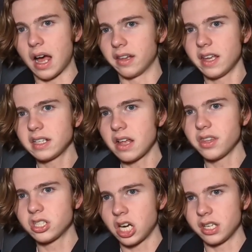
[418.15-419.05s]
I like how
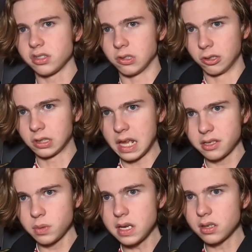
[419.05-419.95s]
the Giants looked
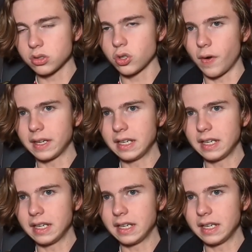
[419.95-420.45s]
last week. So I